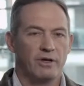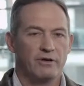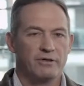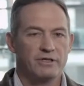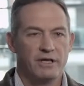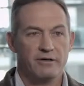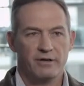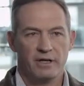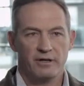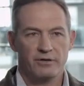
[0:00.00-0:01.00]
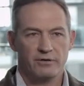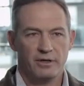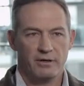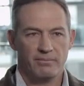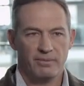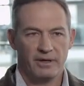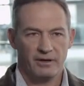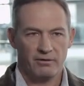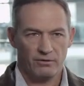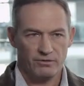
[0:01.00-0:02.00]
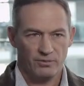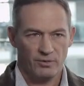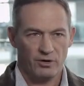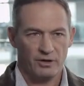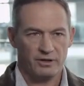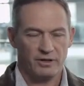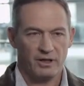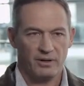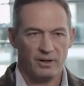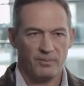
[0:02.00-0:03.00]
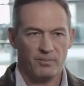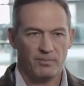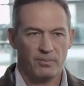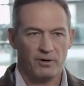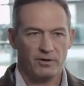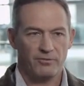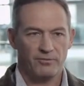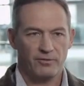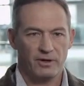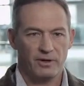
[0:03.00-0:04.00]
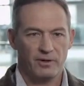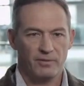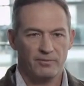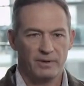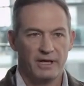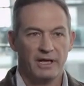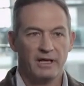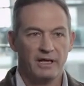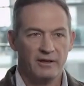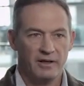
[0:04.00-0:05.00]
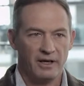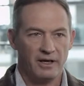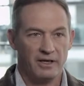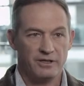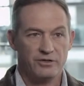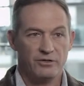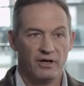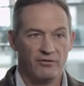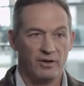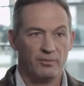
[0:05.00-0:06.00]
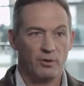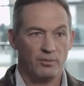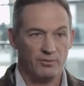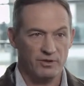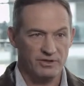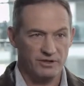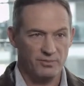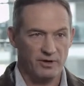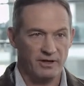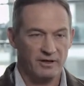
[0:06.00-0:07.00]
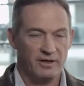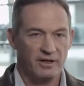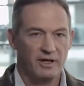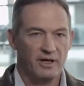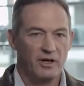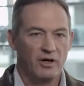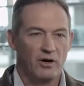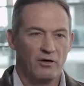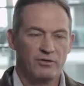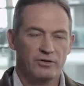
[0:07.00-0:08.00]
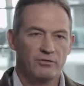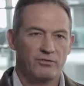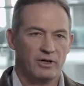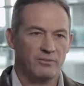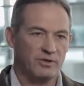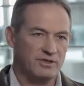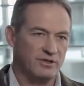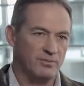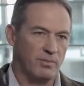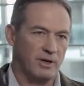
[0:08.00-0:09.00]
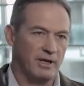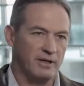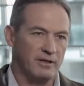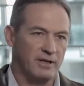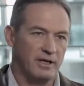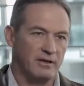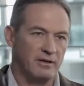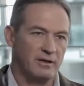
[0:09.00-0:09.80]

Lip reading: entrants entering into the agricultural market, part of getting in there is to have a proper business plan. Often you find business plans that